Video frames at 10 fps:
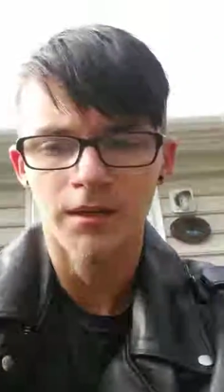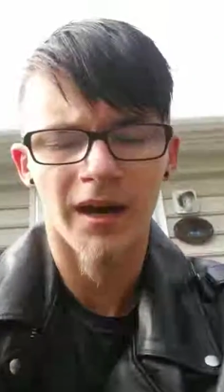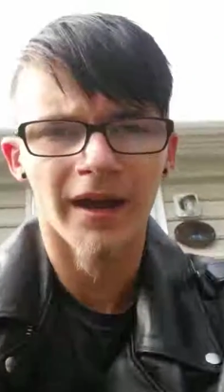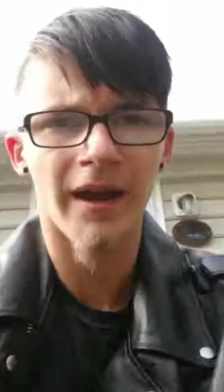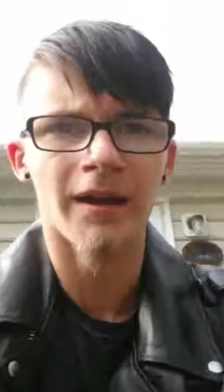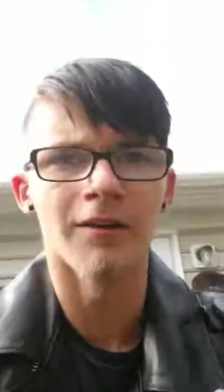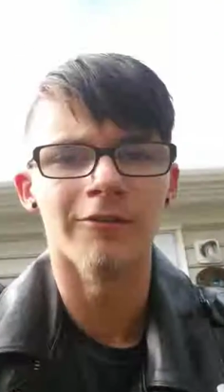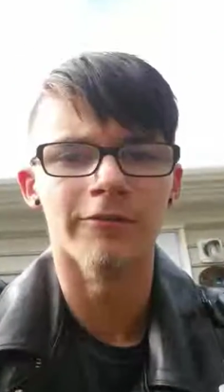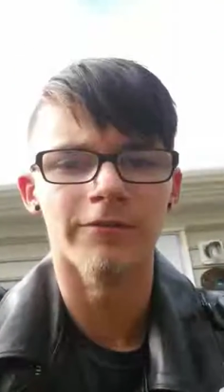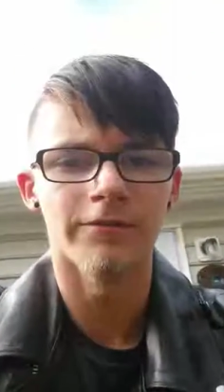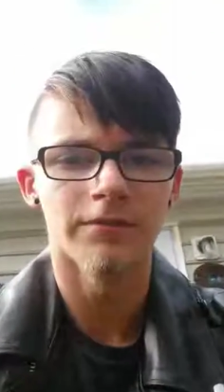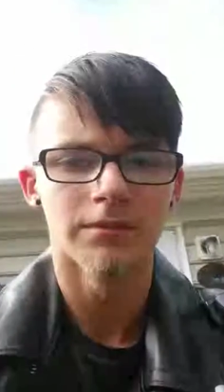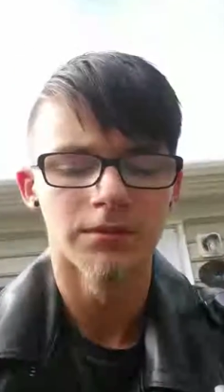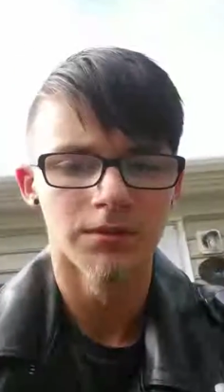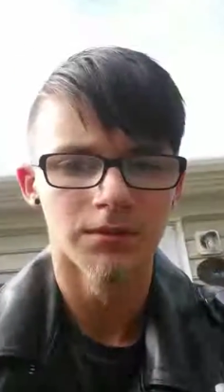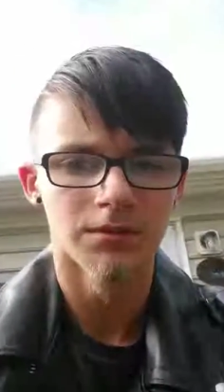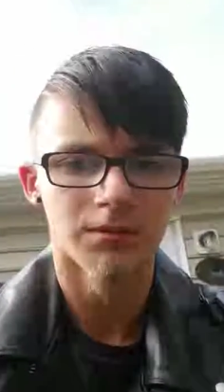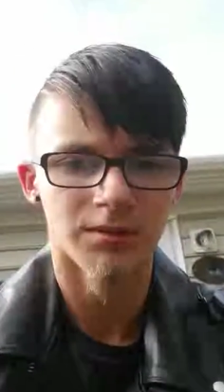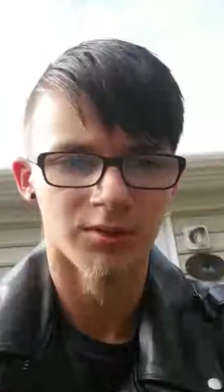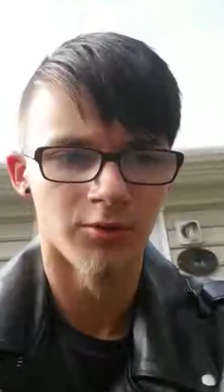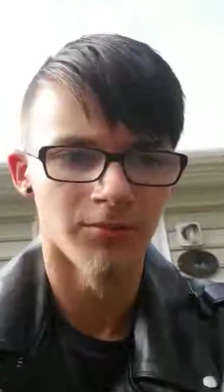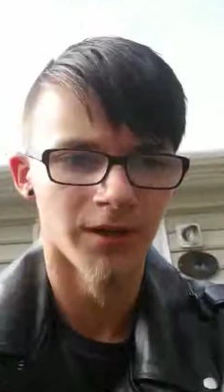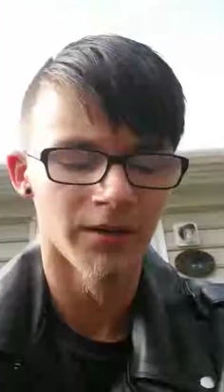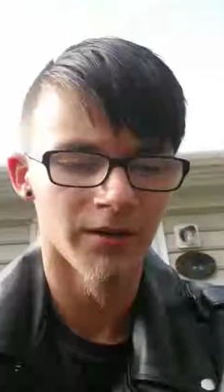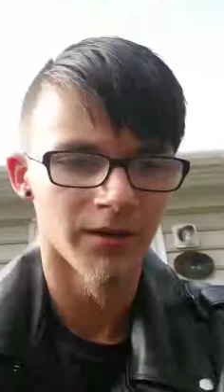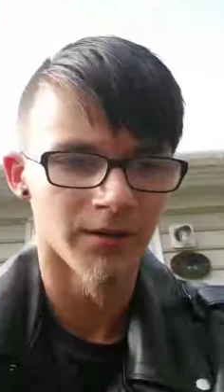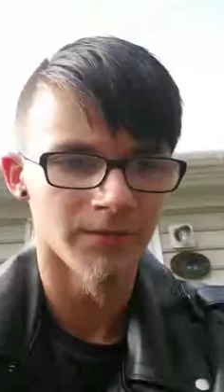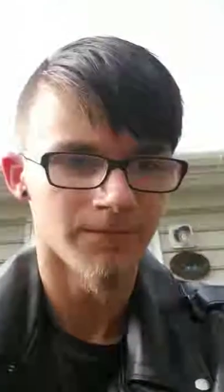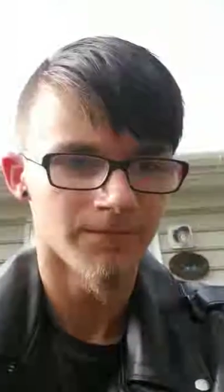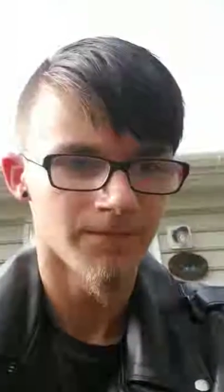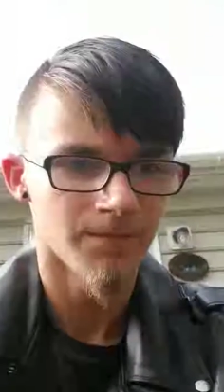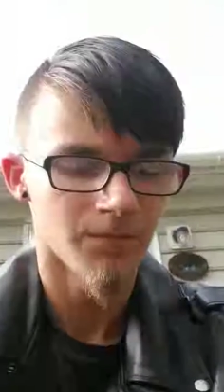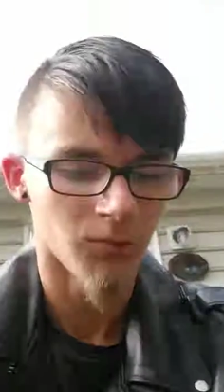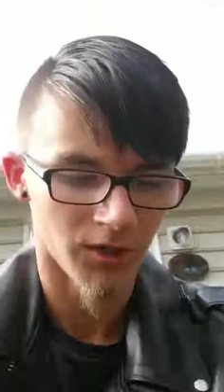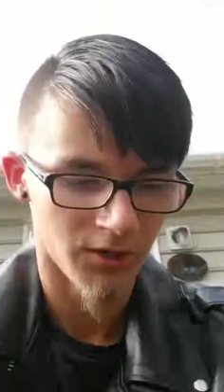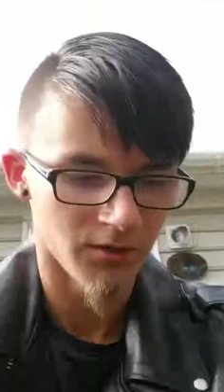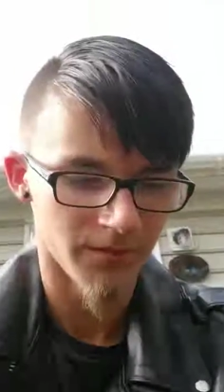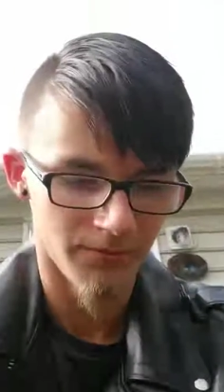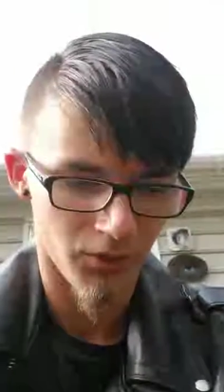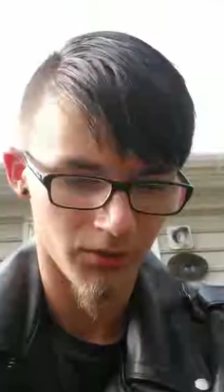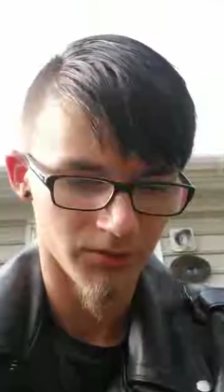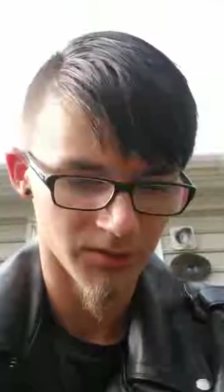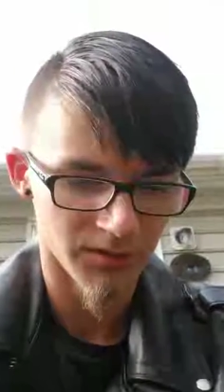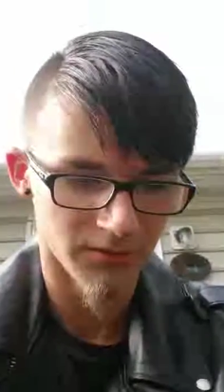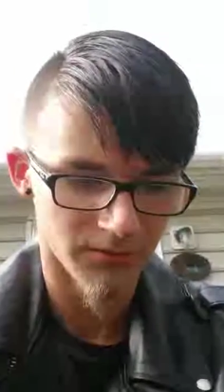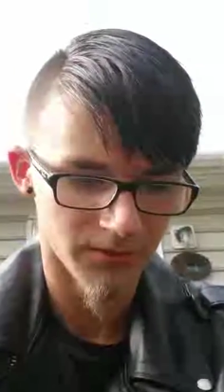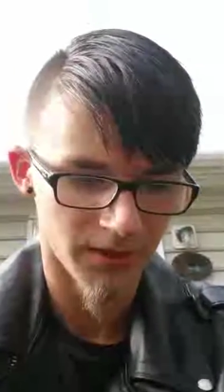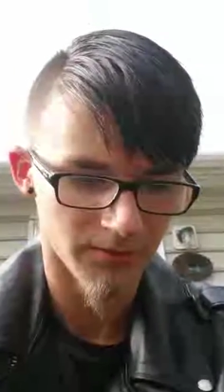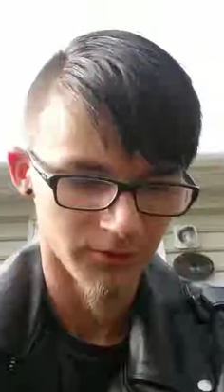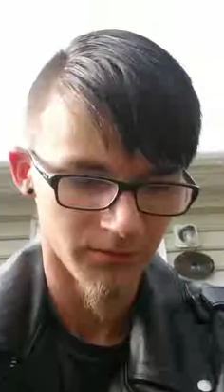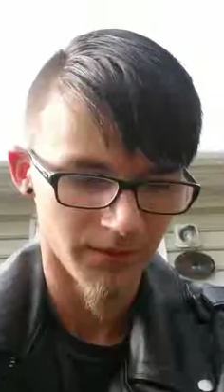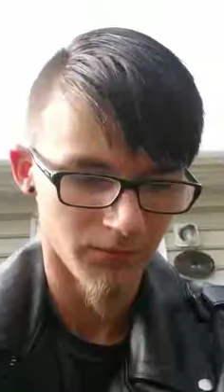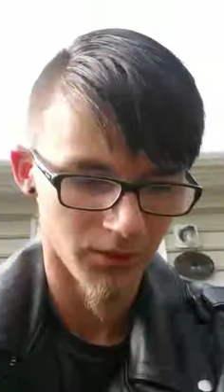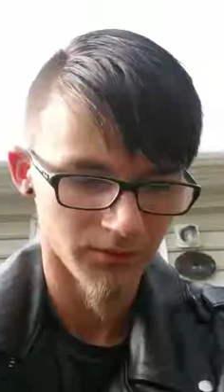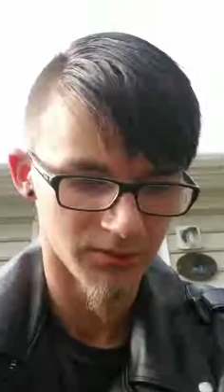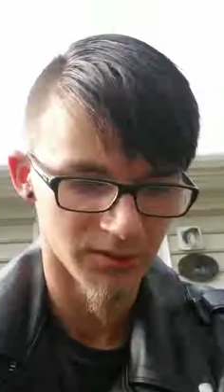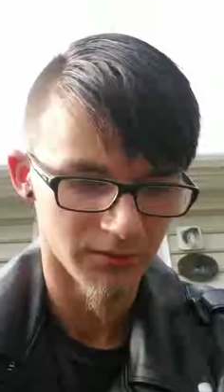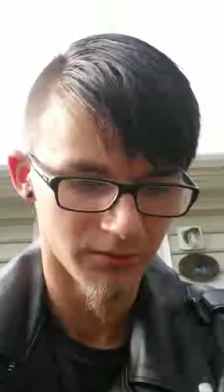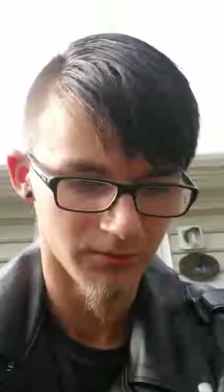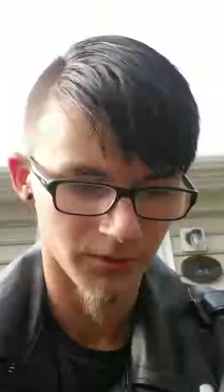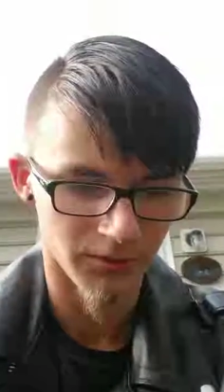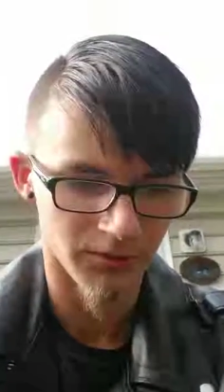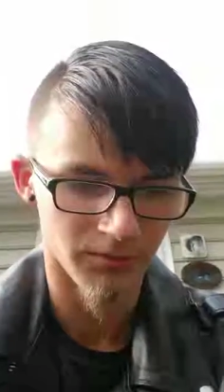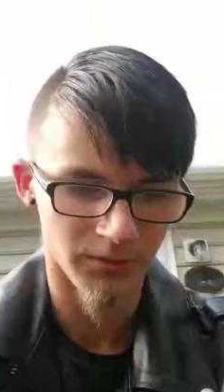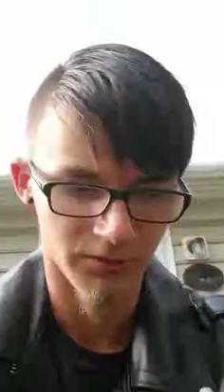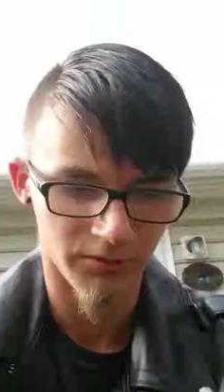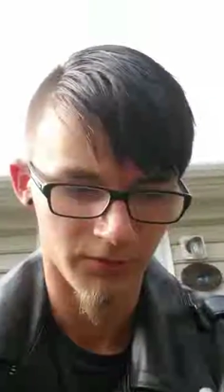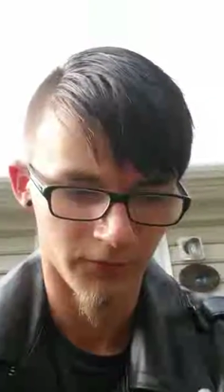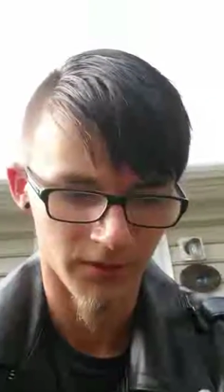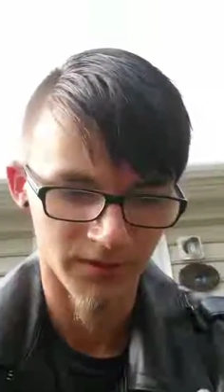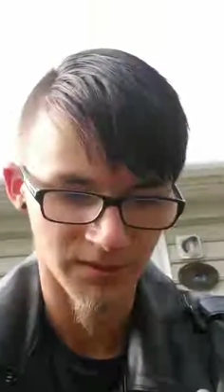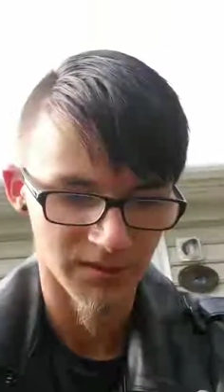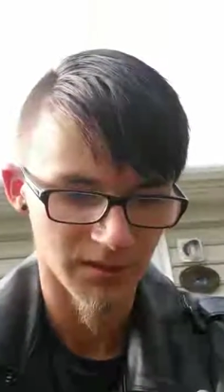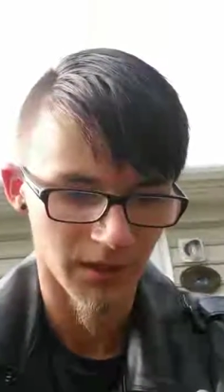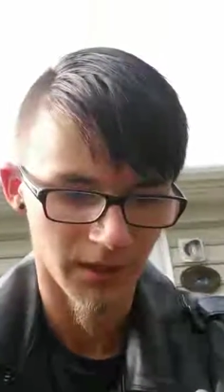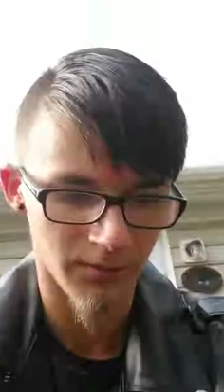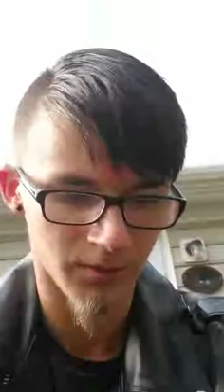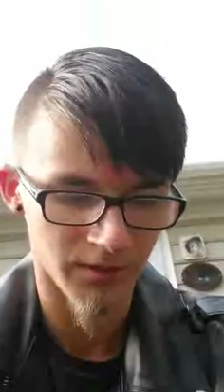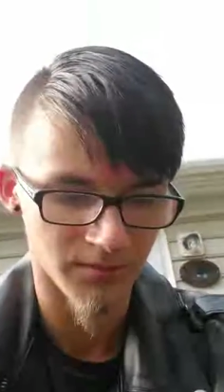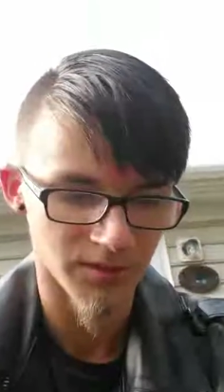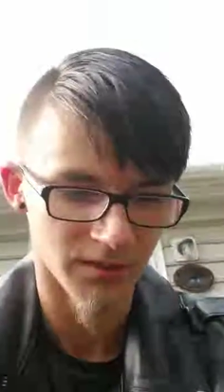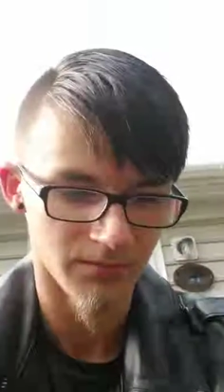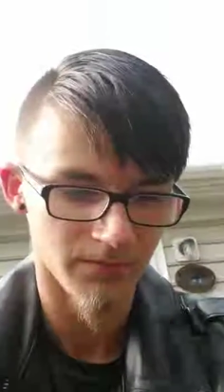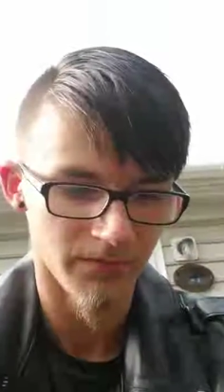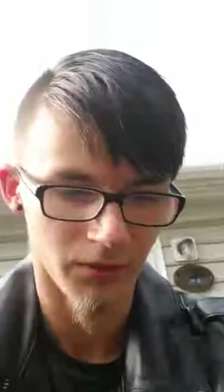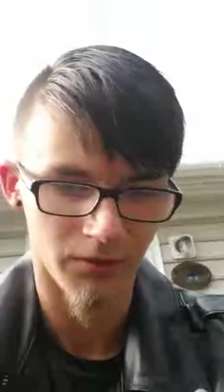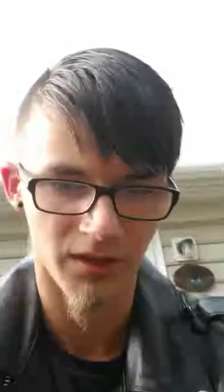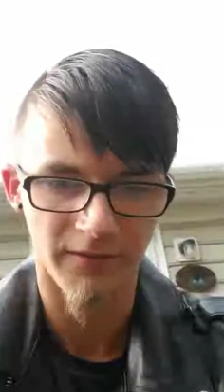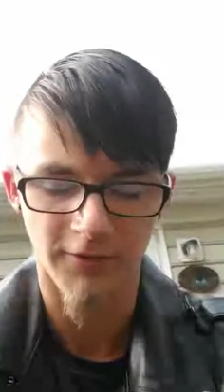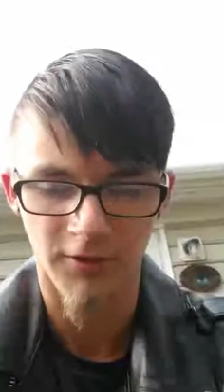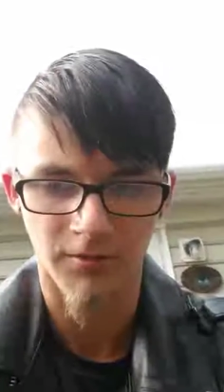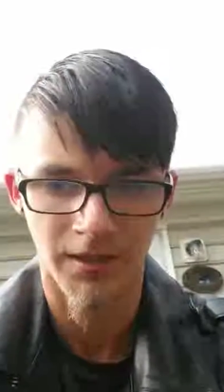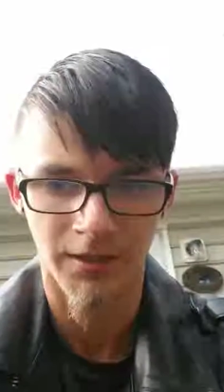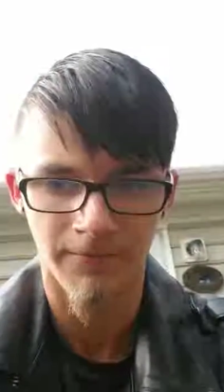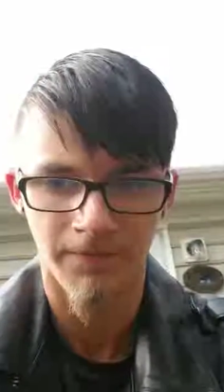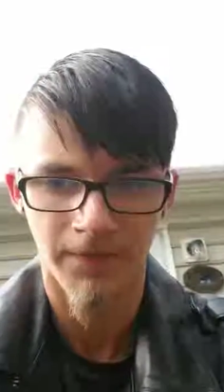I have two of my, I call them my brothers. They're not really my brothers. They're really, really good friends. One of them is a fellow lifeguard of mine.